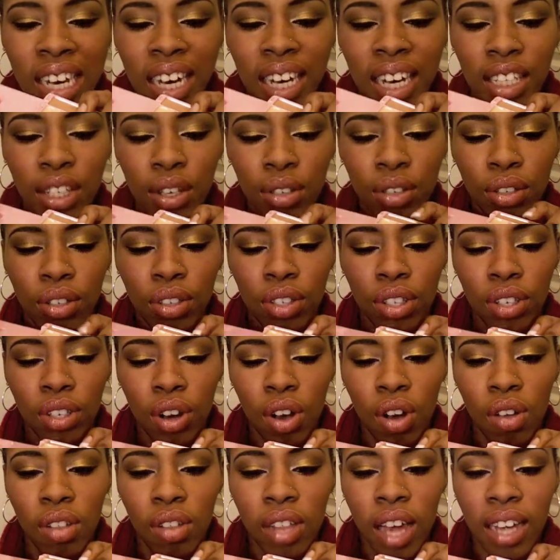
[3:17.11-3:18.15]
I don't use it a
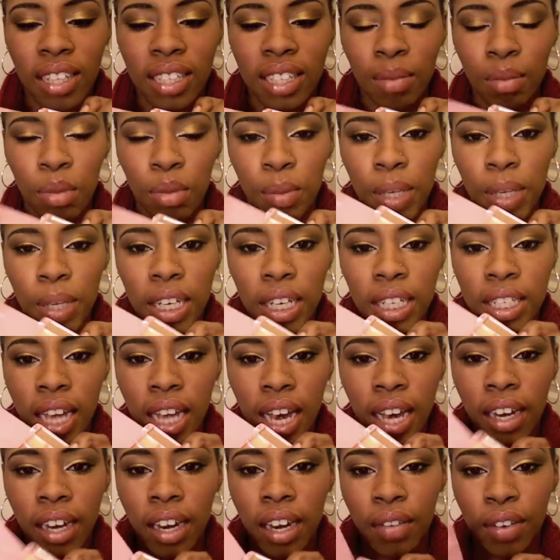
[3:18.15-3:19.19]
whole lot simply because
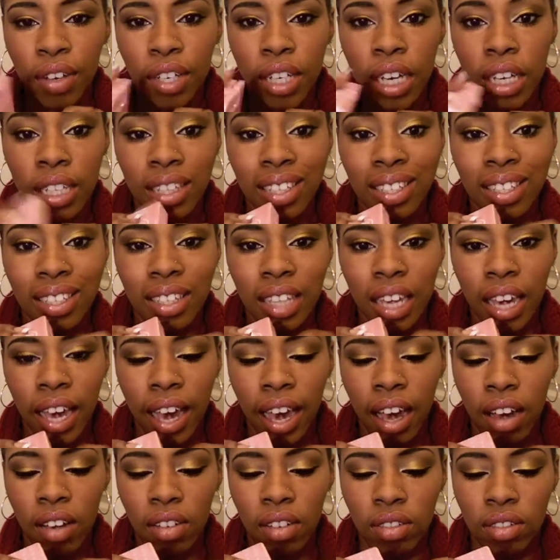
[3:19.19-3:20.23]
I never take this thing
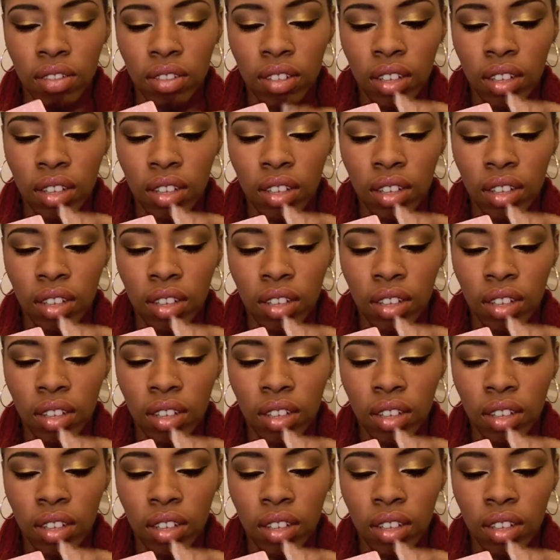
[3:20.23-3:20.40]
out.